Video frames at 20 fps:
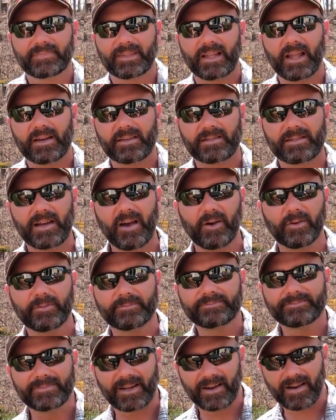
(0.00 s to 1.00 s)
let us know.
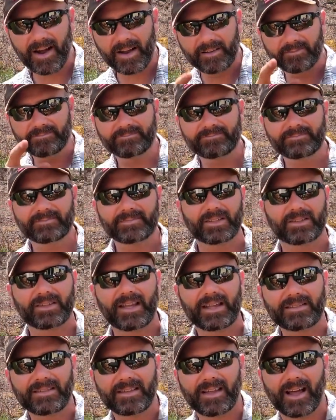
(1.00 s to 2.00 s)
All right? So
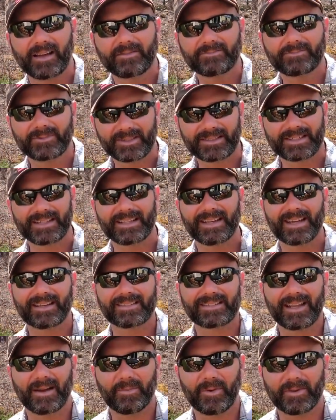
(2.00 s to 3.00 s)
thanks a lot. We'll see you
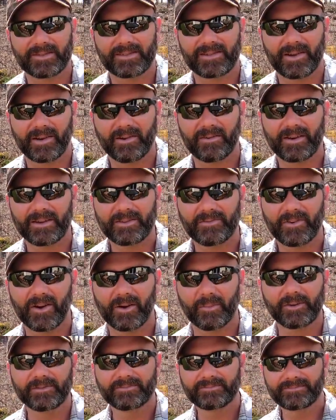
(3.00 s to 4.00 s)
next time on Stony Ridge
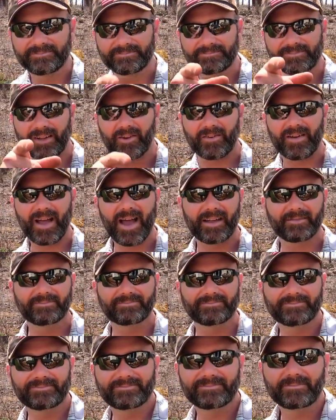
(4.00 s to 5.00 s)
Farmer. All right.
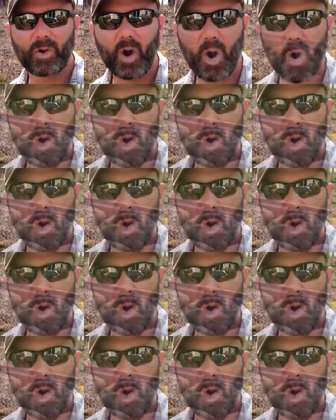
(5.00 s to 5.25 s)
Woo!